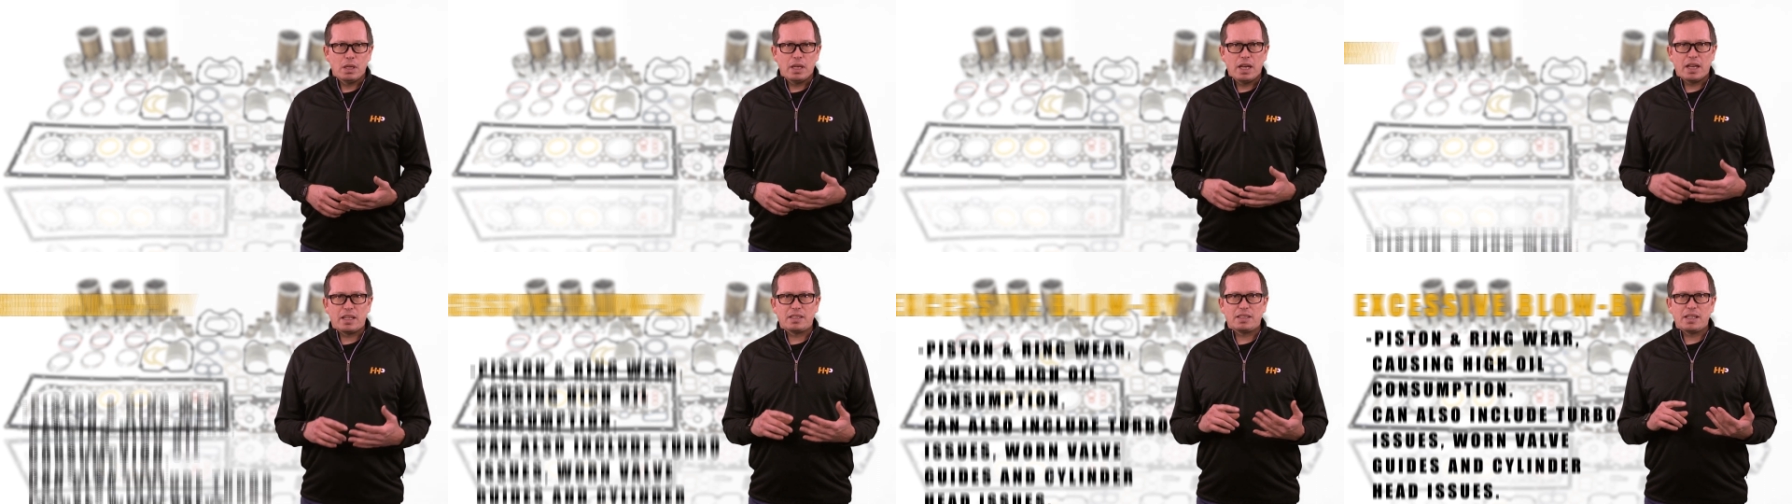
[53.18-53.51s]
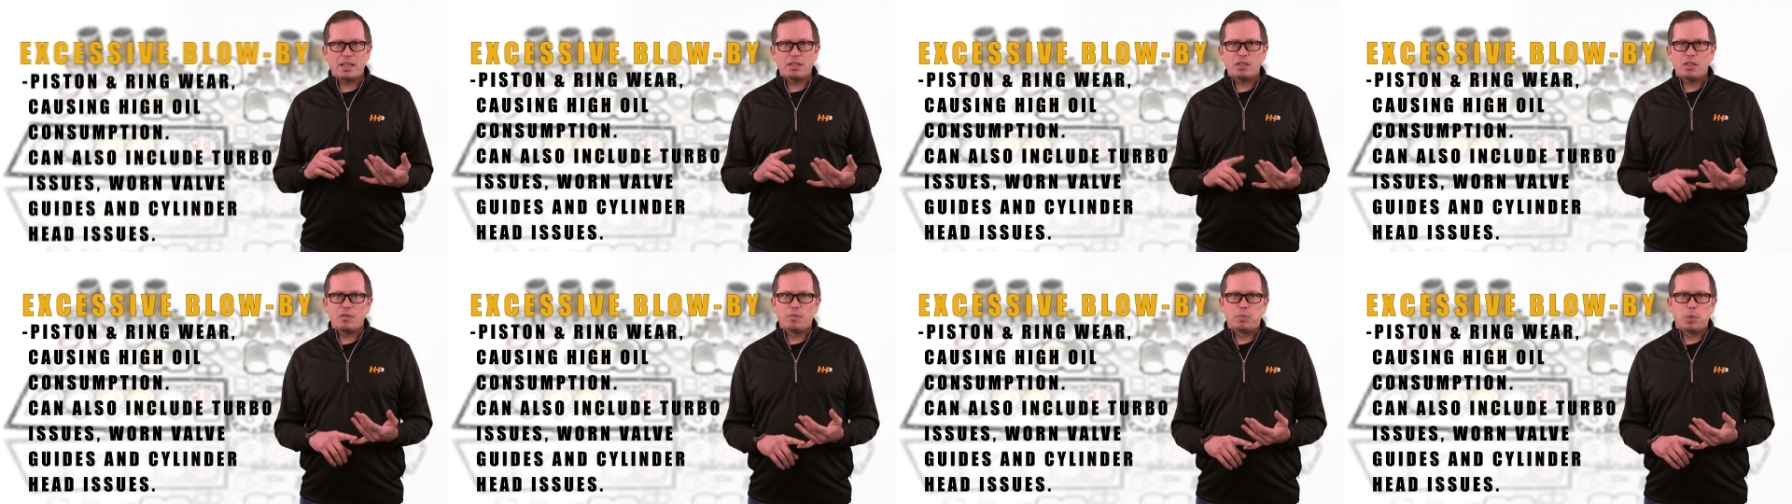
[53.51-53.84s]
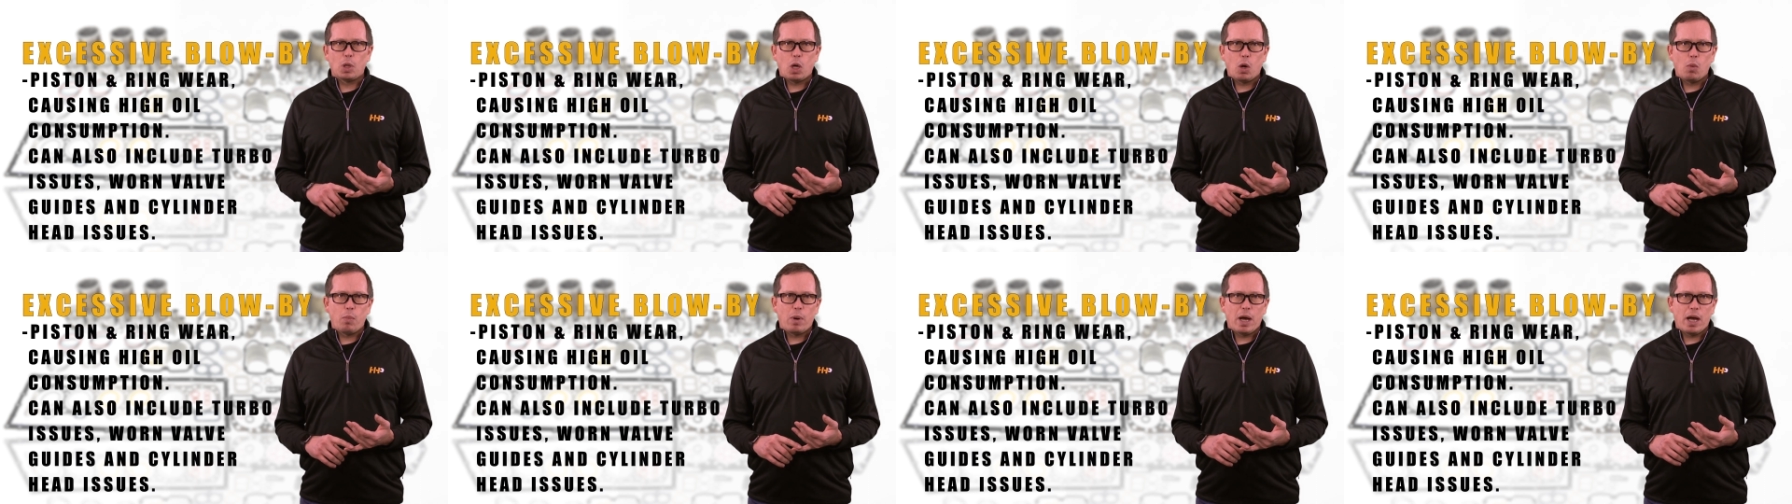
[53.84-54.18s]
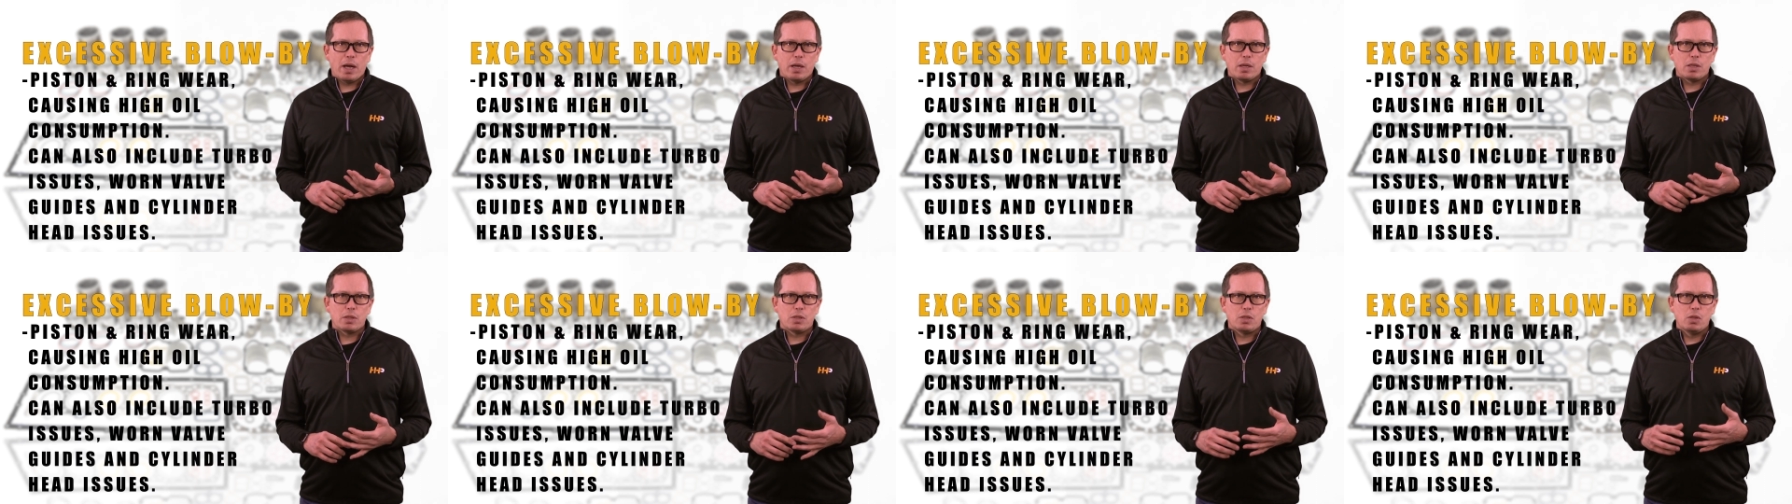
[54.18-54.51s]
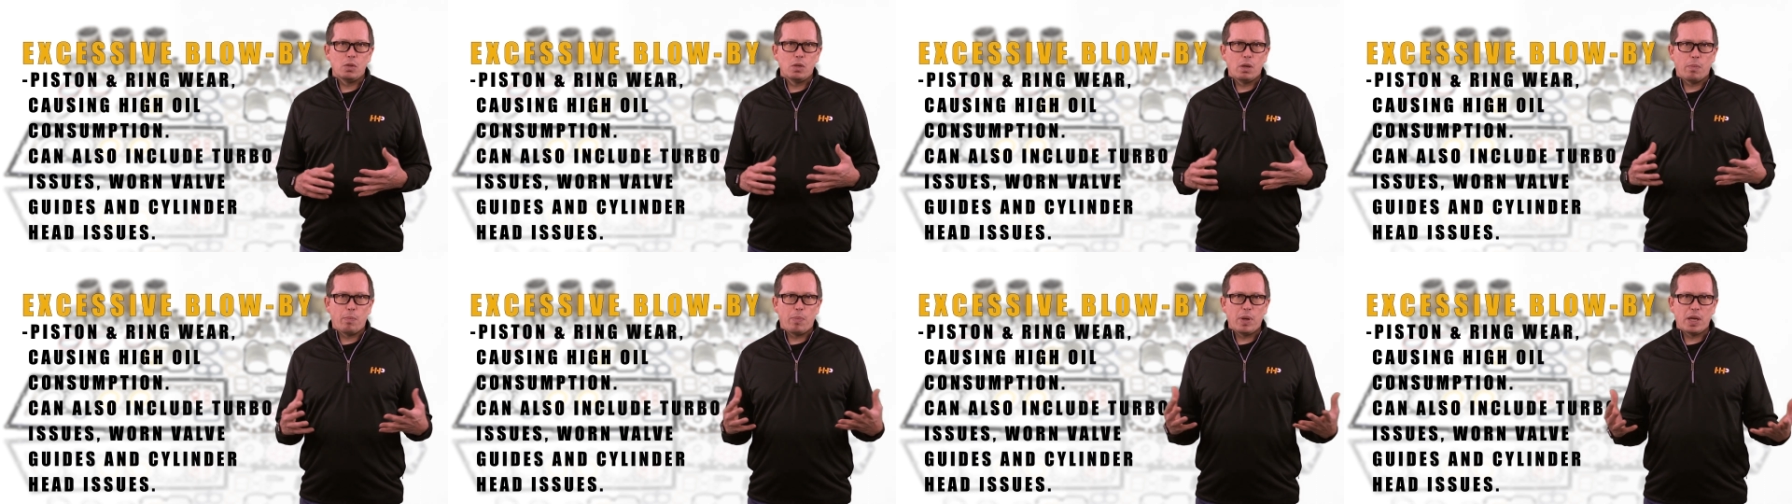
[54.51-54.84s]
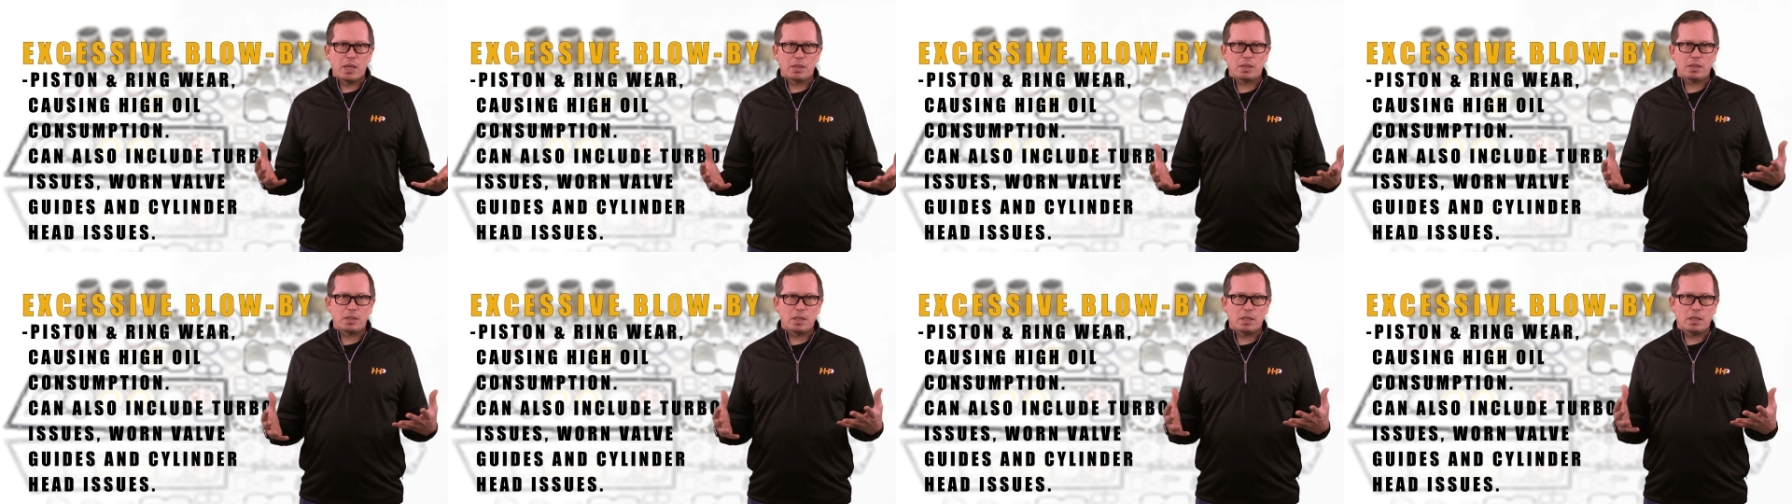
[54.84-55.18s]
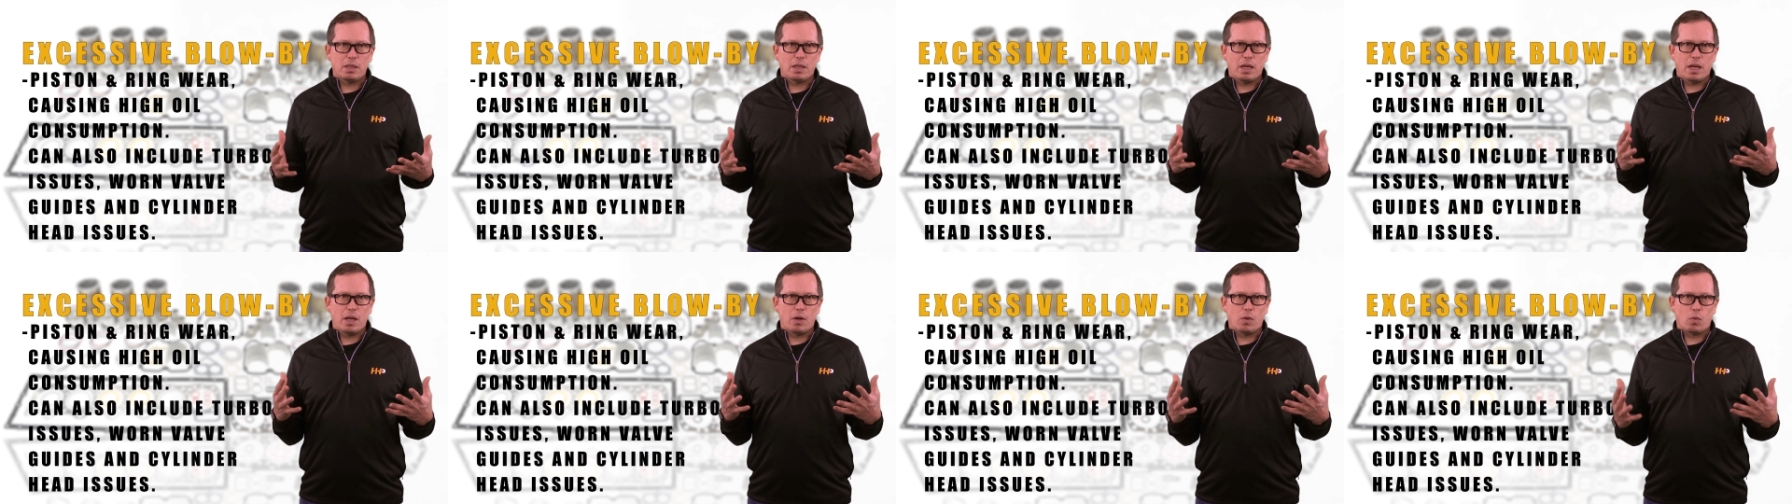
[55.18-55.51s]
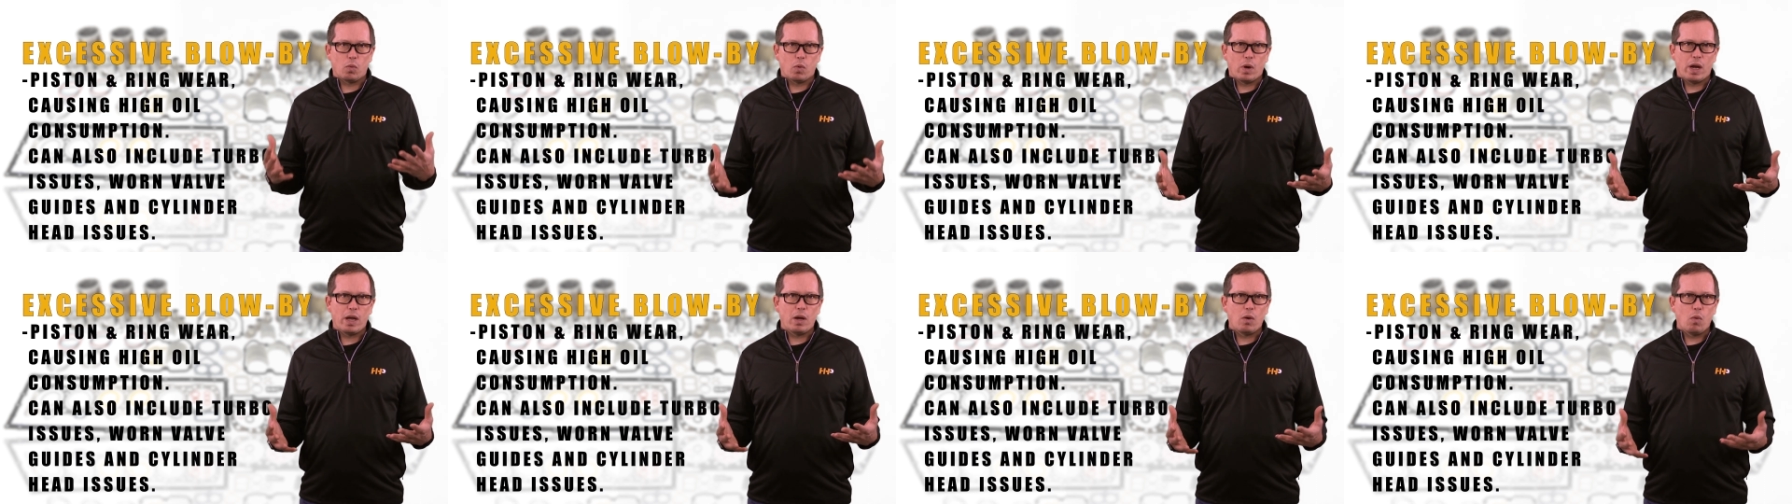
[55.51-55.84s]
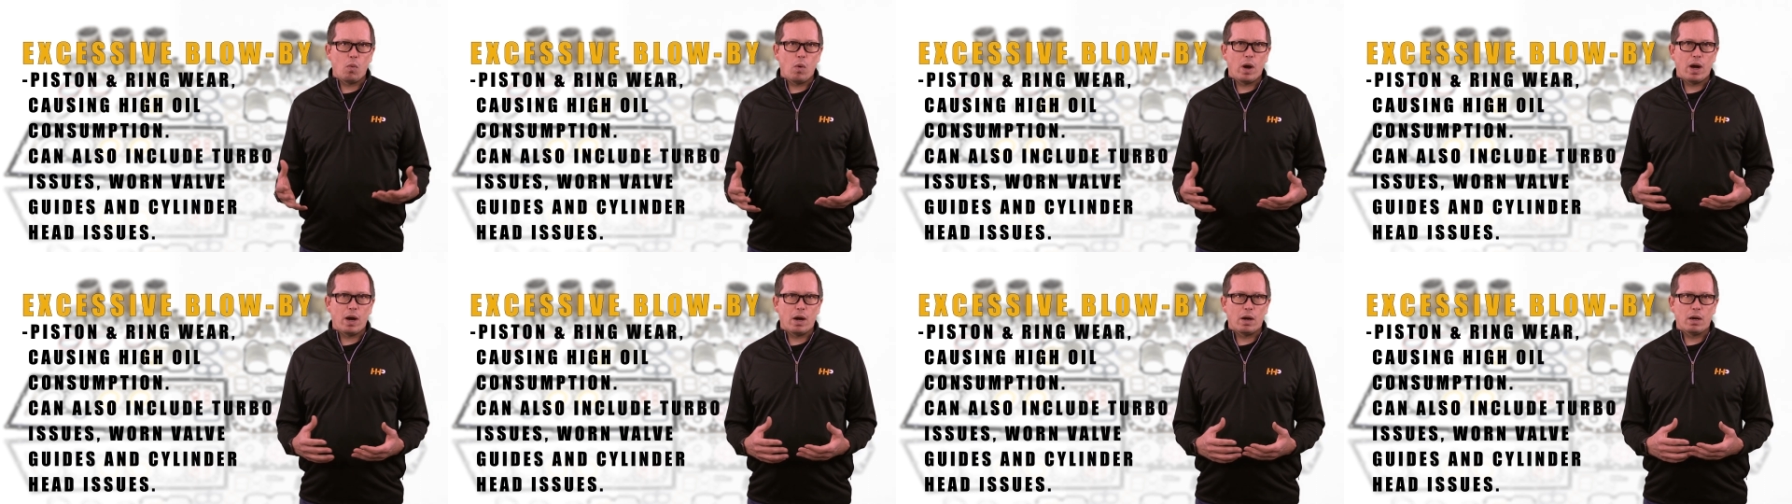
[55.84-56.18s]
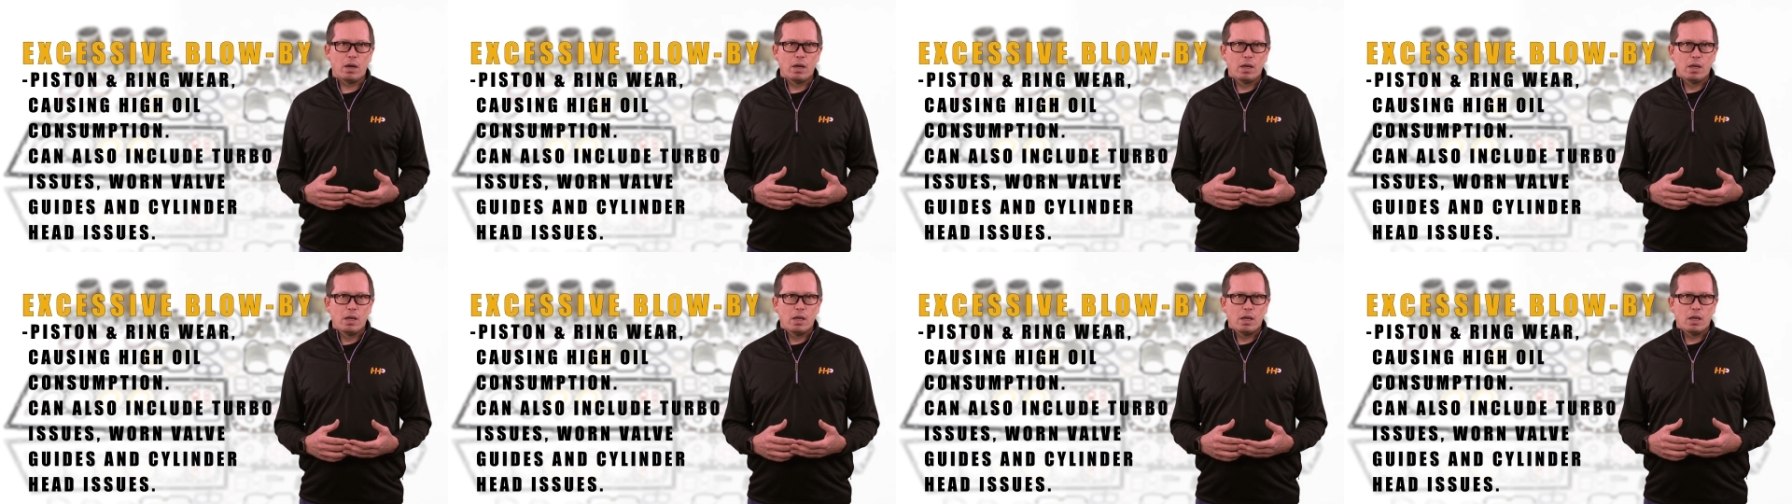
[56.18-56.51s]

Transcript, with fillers: Excessive blow-by is due to piston and ring wear